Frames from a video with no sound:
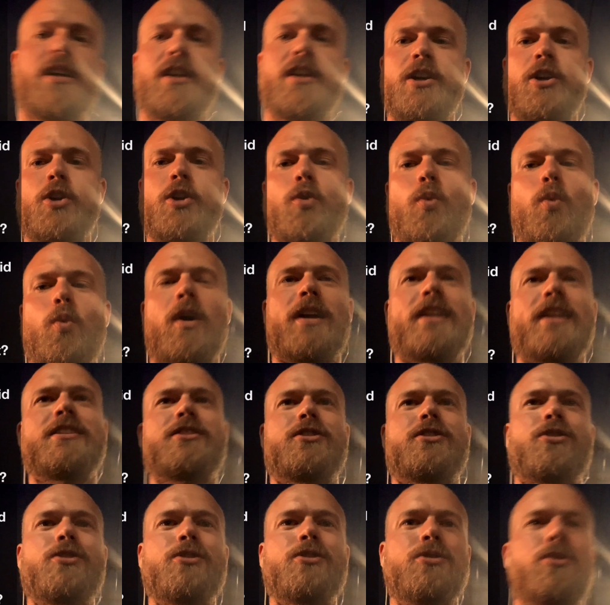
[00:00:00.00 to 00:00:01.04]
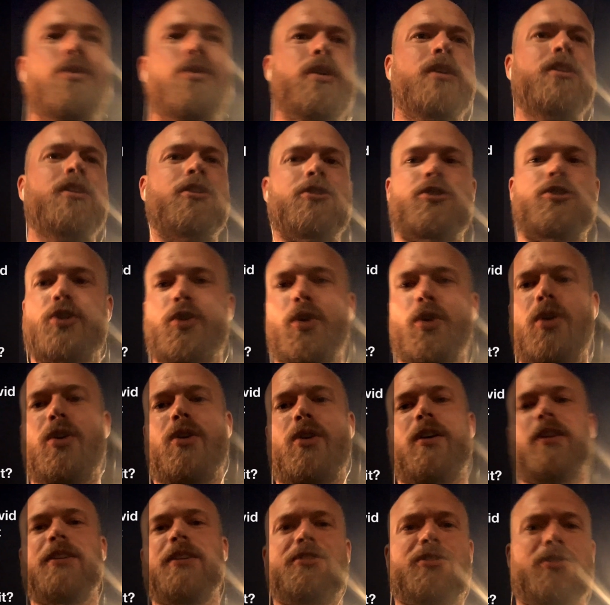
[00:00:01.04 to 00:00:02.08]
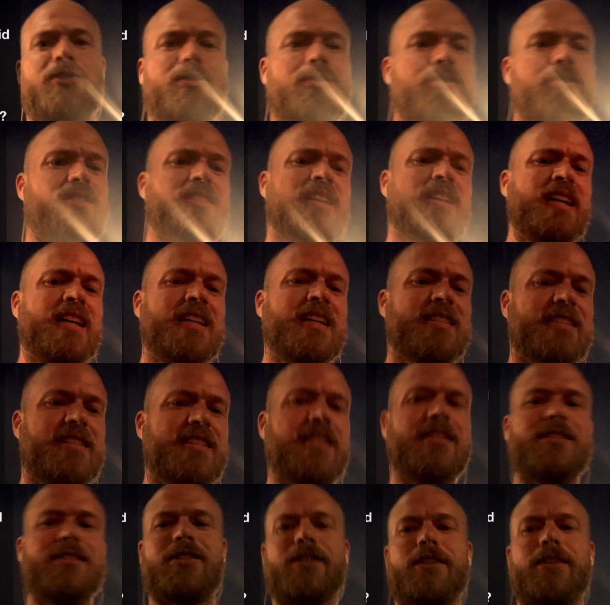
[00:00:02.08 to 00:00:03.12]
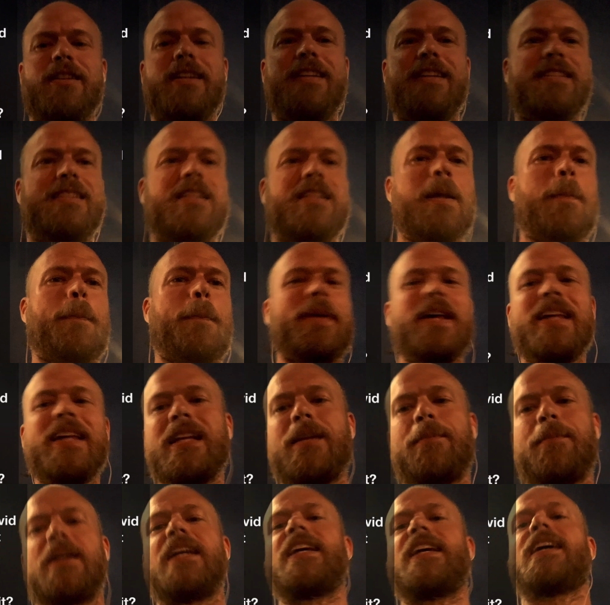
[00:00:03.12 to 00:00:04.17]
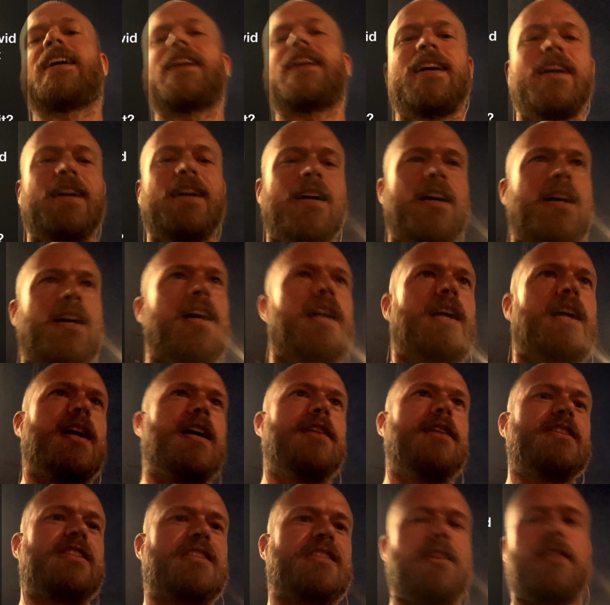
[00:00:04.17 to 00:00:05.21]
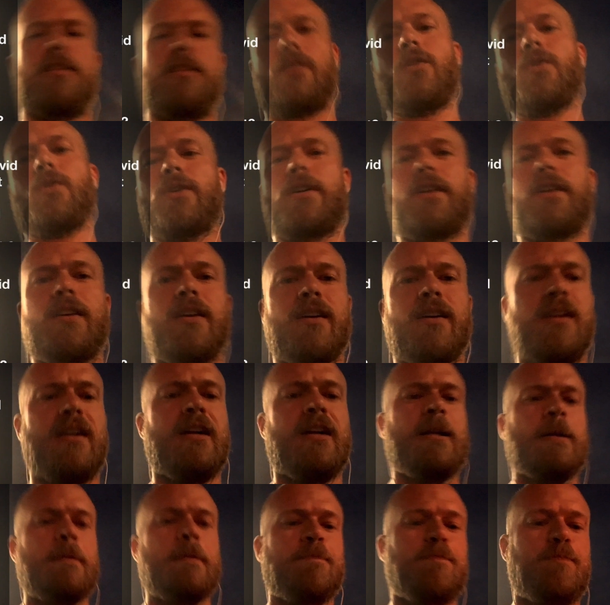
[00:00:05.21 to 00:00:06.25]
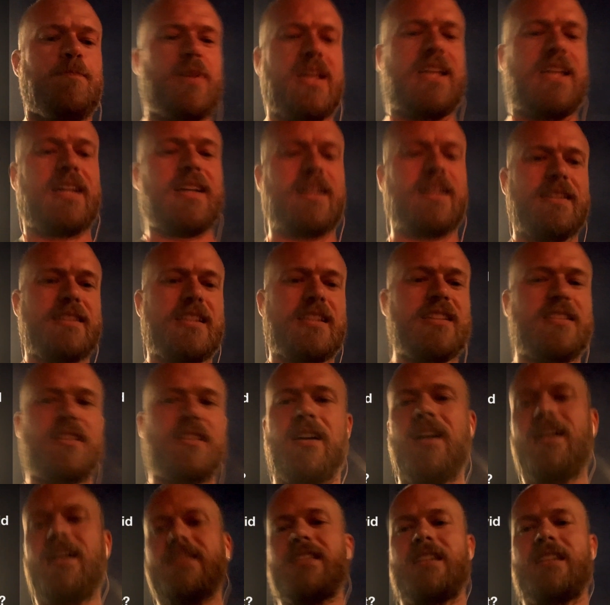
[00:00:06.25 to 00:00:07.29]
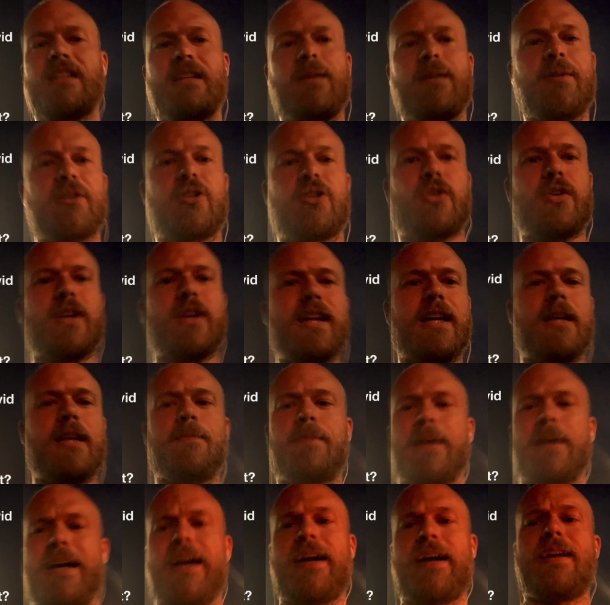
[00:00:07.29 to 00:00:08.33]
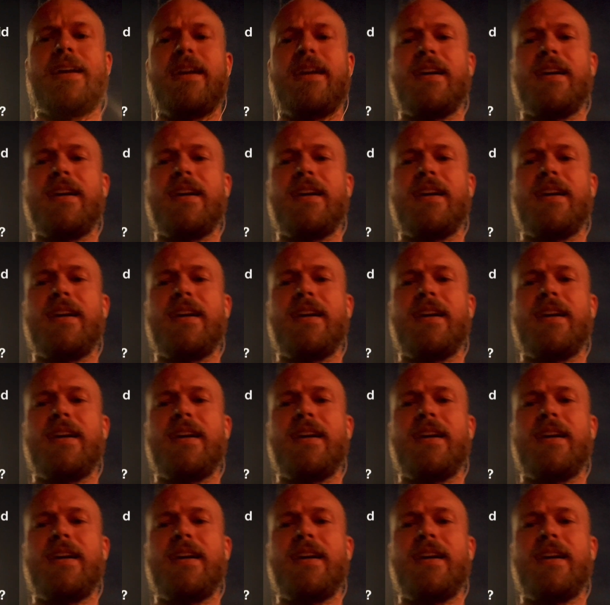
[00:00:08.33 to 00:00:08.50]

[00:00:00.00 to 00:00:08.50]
who wanted to control his students. Caesar is the epitome of a Sith Lord because he's constantly betrayed by